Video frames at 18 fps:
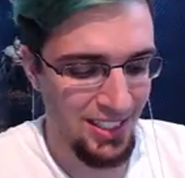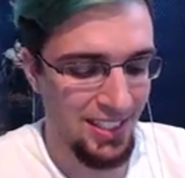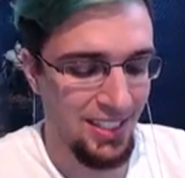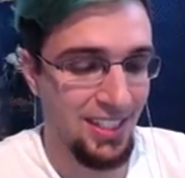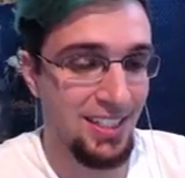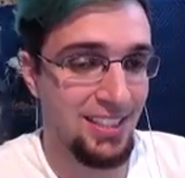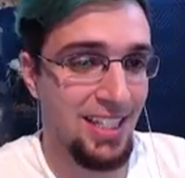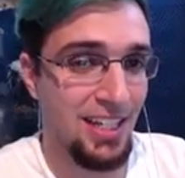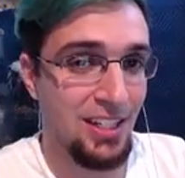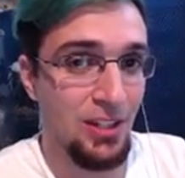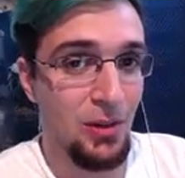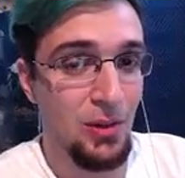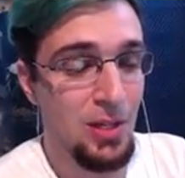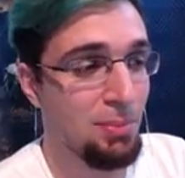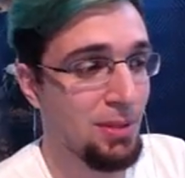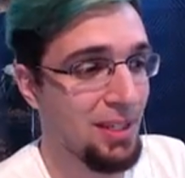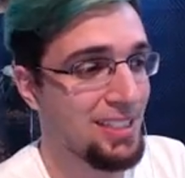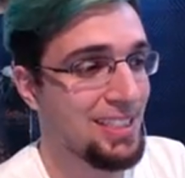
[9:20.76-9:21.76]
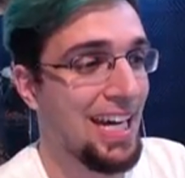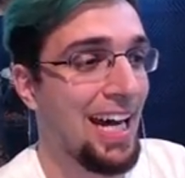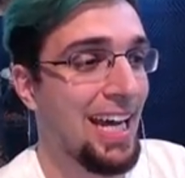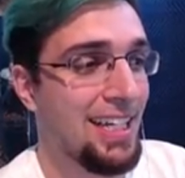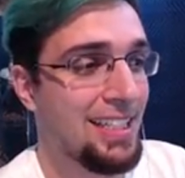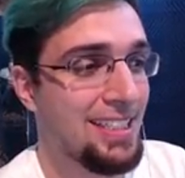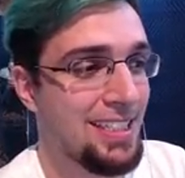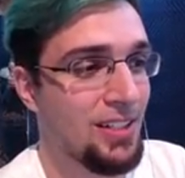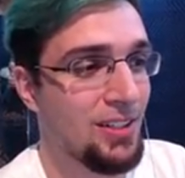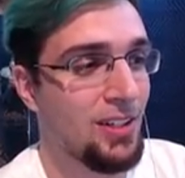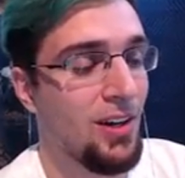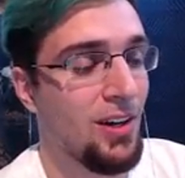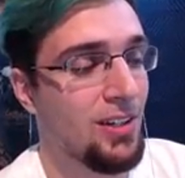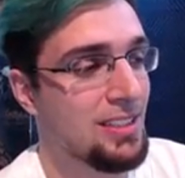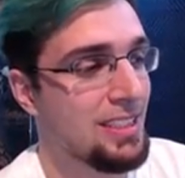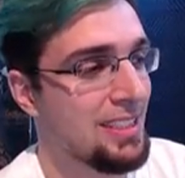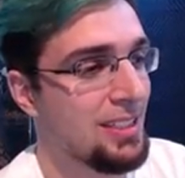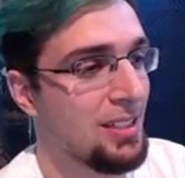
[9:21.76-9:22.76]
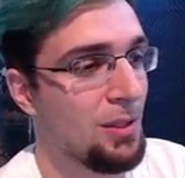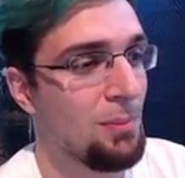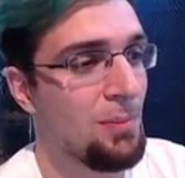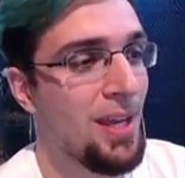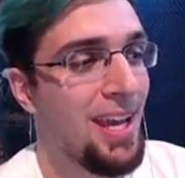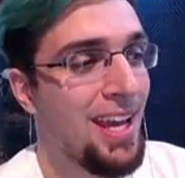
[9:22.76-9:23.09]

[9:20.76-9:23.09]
because I know he plays high tier Coliseum,